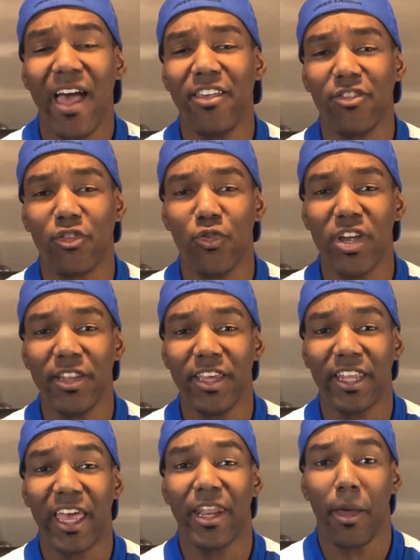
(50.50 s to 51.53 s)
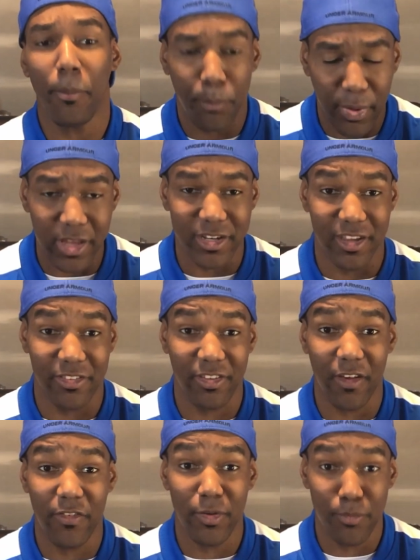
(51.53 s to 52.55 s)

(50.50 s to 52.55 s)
has greenlit an abundance of